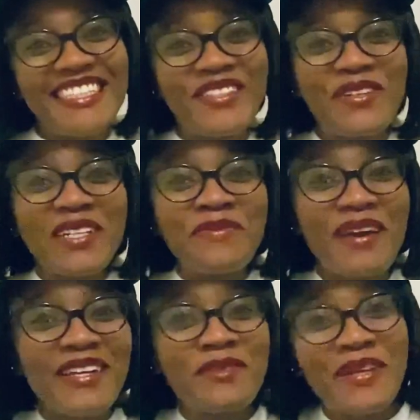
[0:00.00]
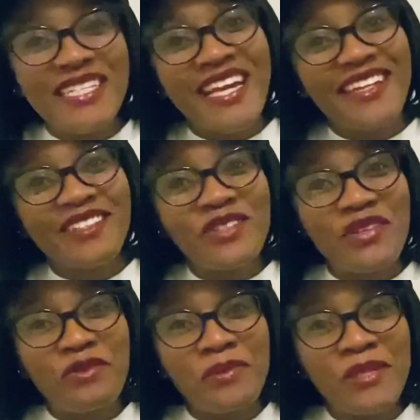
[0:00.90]
Welcome back to my channel, to
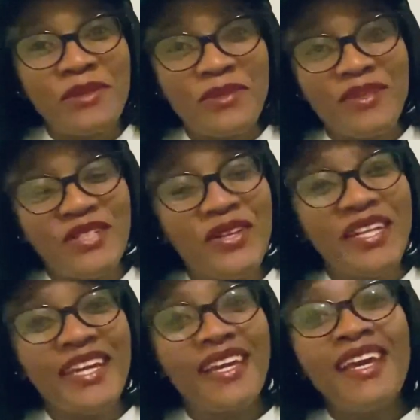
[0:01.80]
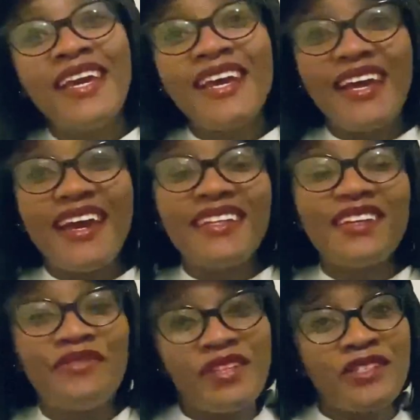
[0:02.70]
everybody who's returning, and
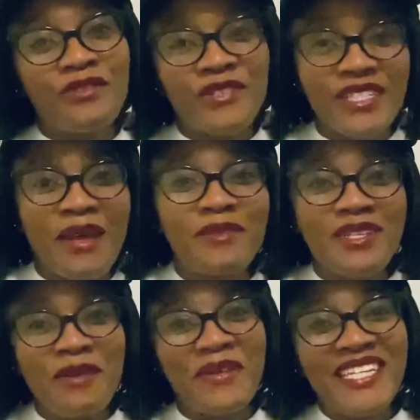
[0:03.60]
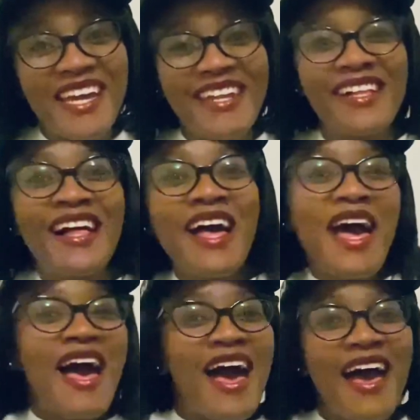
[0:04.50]
if it is your first time today on my channel,
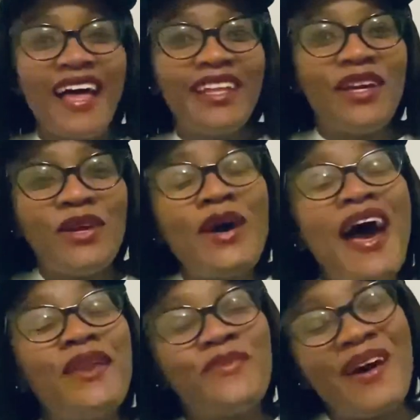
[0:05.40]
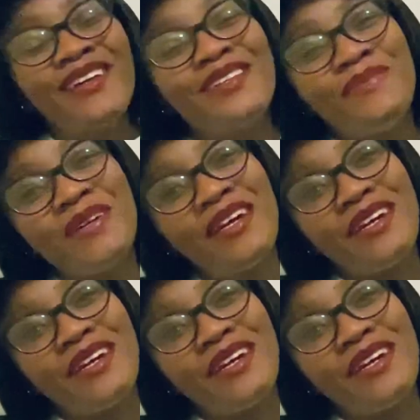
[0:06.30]
hello and welcome